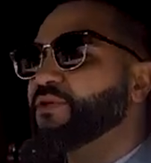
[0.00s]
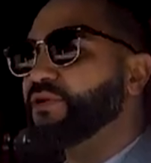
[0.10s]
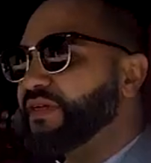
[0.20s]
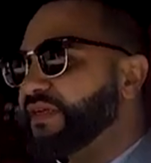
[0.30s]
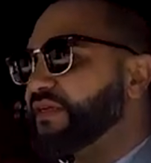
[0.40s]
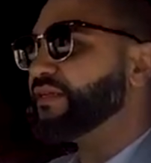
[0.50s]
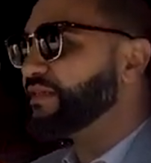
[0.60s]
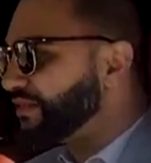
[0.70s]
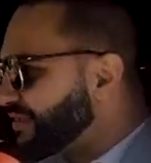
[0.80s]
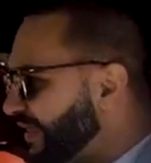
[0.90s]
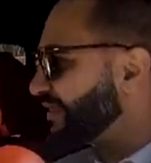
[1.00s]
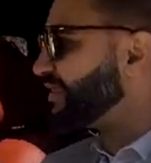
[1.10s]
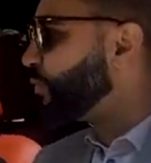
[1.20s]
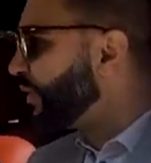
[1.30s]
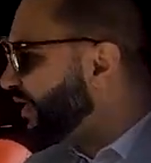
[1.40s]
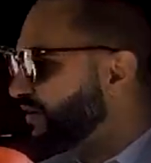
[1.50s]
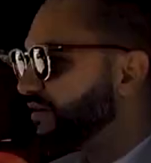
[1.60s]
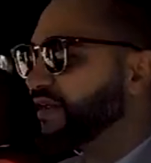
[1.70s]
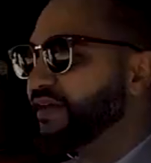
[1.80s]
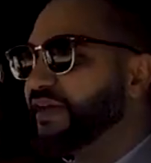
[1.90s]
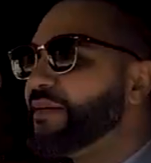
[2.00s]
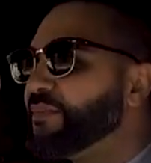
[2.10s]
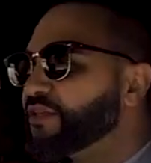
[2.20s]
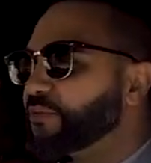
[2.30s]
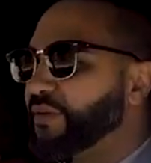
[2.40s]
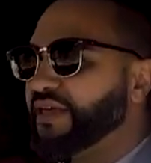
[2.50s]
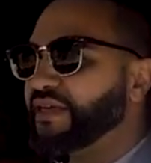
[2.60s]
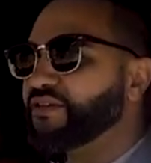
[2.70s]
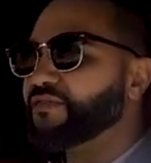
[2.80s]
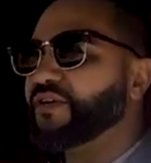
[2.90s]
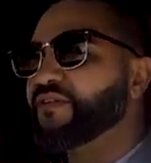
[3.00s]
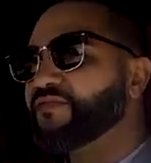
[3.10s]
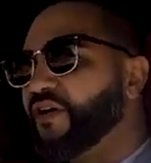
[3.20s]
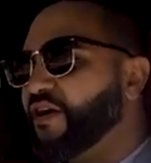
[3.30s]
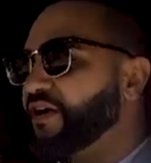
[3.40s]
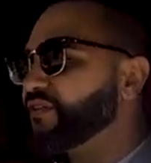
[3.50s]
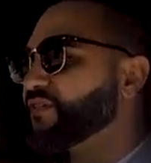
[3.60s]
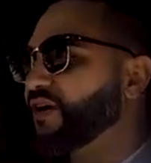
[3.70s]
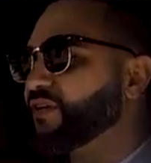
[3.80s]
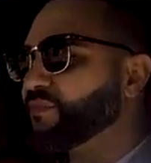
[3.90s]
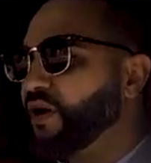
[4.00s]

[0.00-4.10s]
Thornhill is like this weird in between. You've got Vaughan, you've got